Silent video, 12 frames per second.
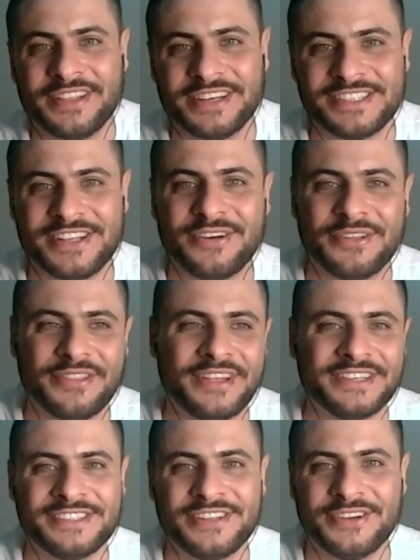there is
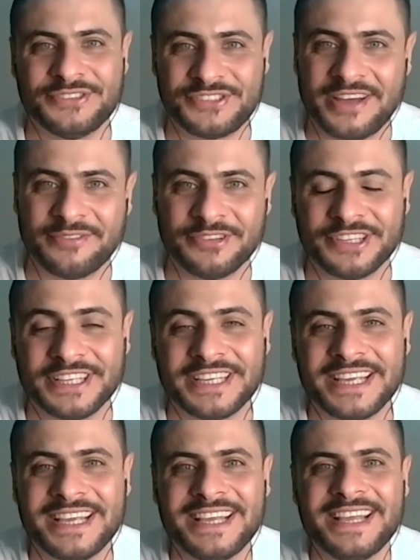no
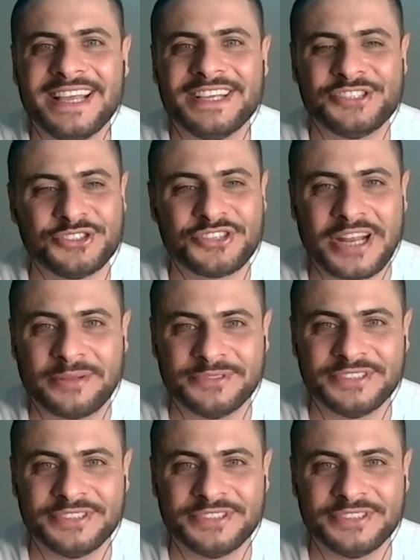traveling. She trapped